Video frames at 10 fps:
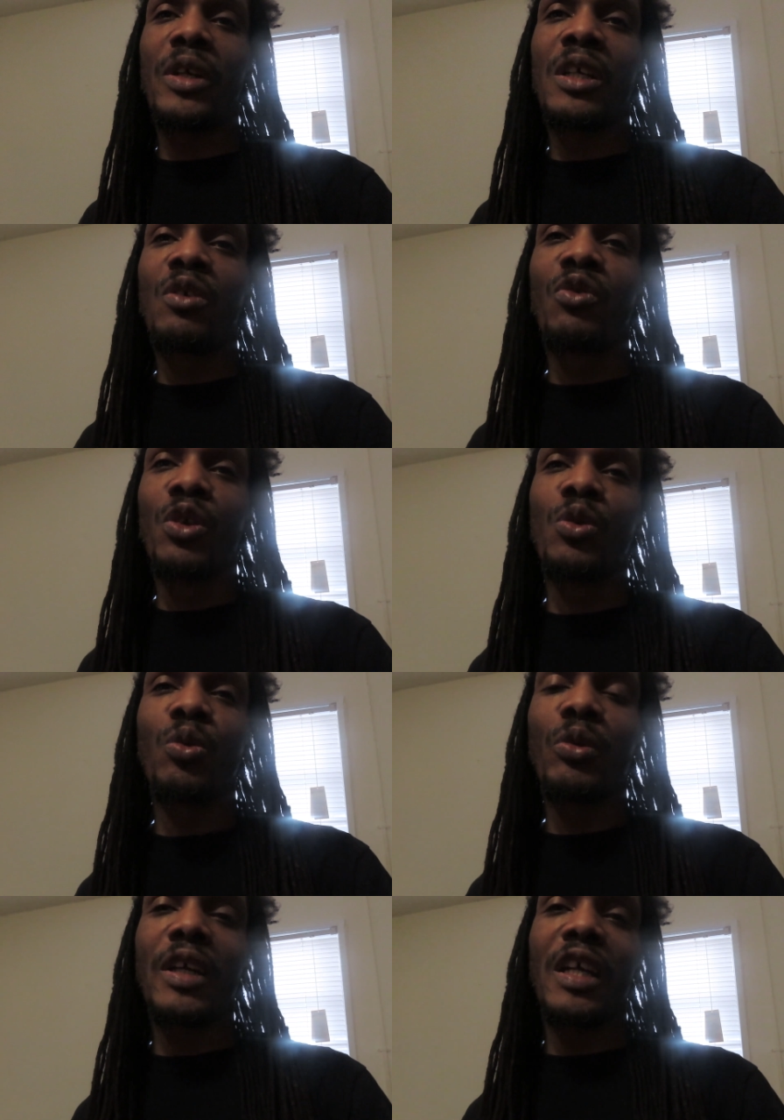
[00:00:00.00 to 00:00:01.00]
we
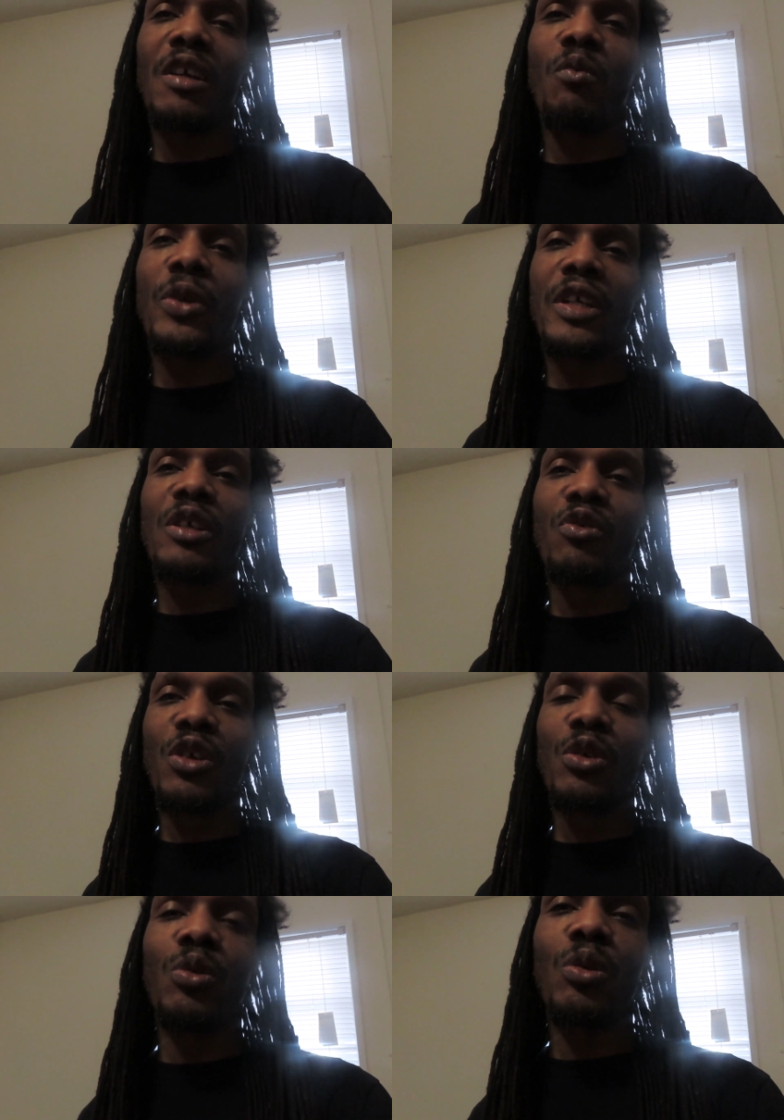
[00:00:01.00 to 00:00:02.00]
grew, and we
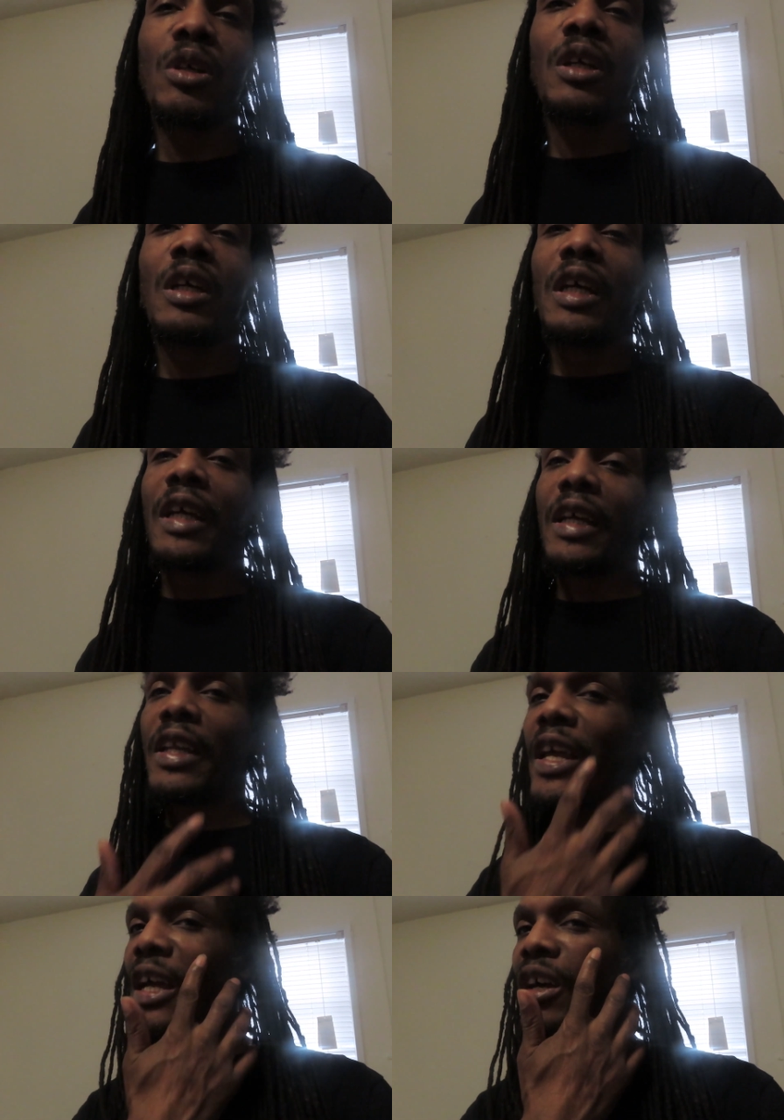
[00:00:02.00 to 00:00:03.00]
grew.
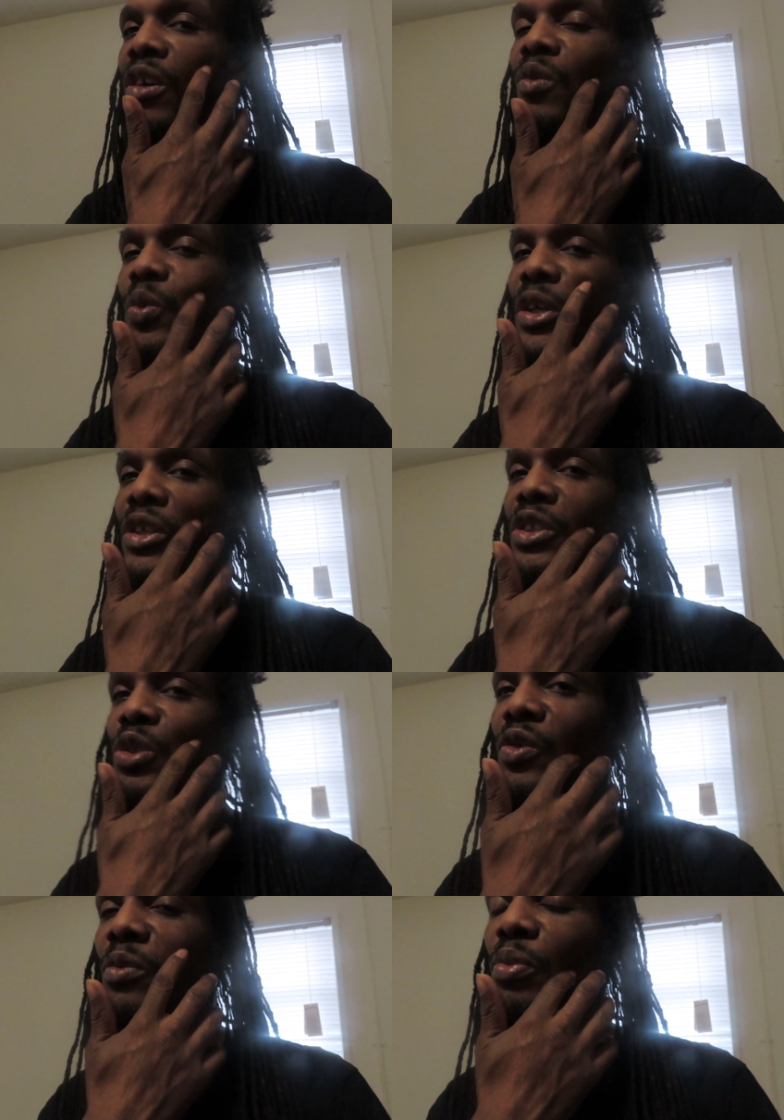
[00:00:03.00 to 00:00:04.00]
And now we're
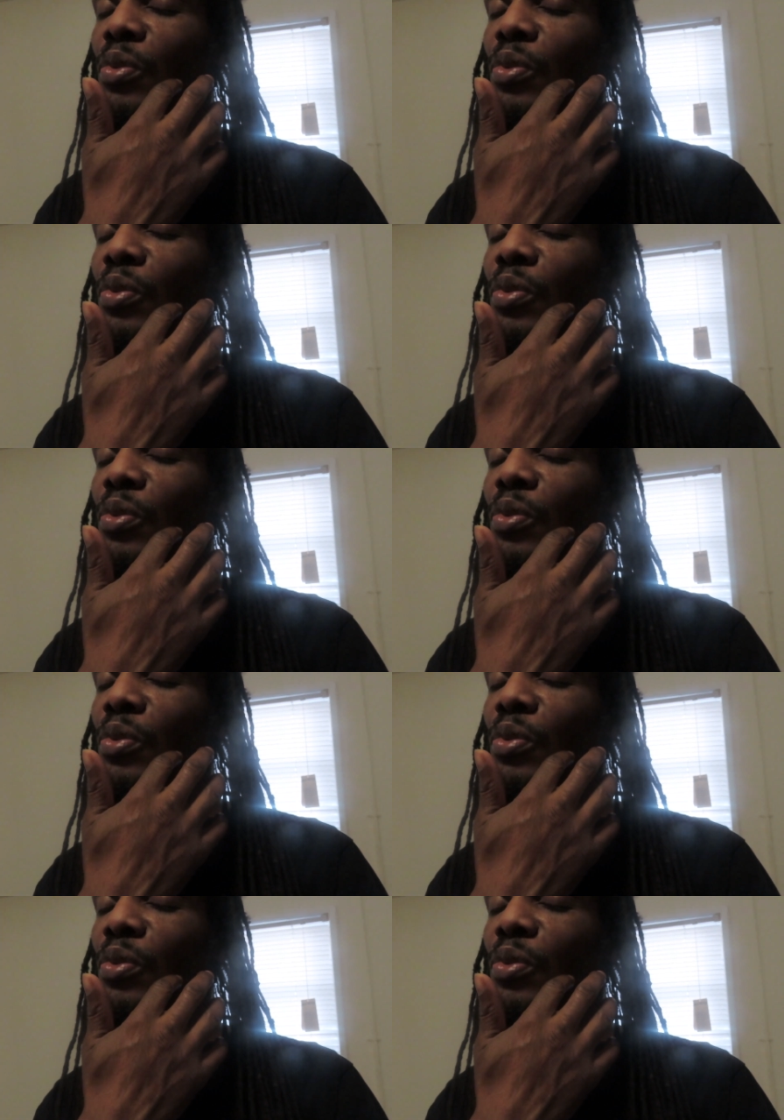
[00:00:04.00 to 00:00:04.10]
to the